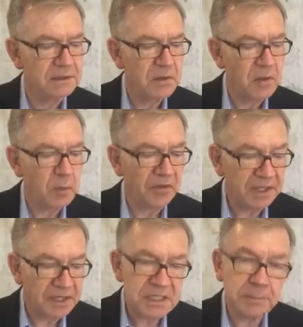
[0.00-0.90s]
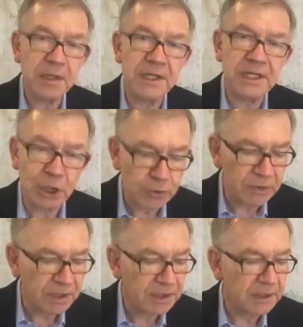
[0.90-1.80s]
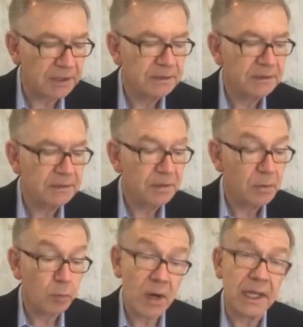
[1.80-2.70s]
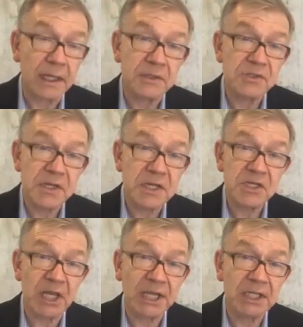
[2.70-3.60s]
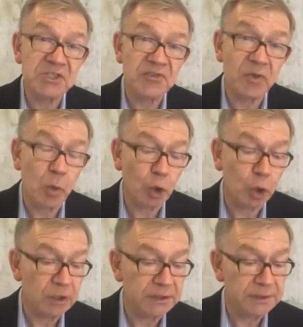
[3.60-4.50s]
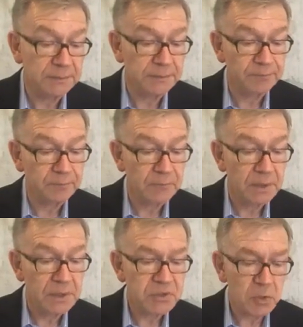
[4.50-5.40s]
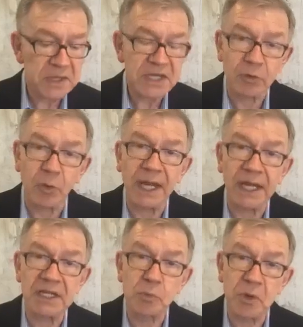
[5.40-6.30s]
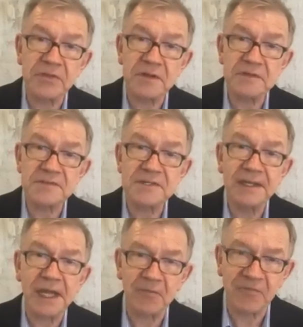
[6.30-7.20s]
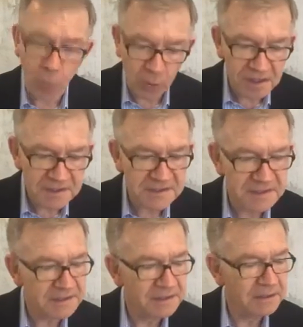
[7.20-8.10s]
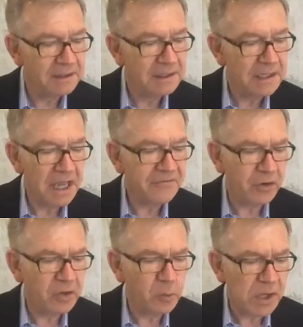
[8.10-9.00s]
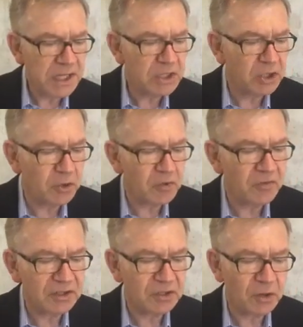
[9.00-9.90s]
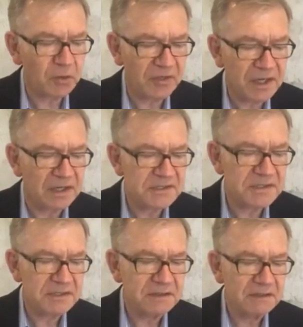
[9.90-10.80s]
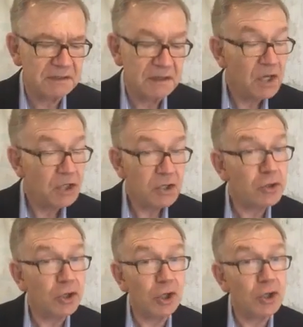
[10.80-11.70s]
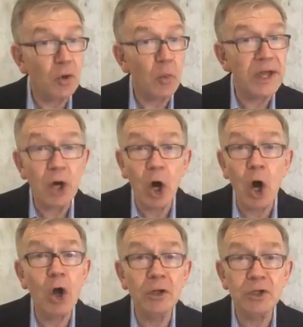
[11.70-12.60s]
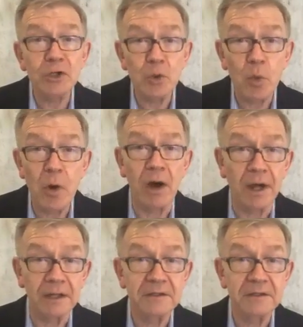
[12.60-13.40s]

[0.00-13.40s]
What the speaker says: With discipline and unity, rage can change the world. So be enraged with us and for us. If you're unwilling to do that, know this: you can look away all you want,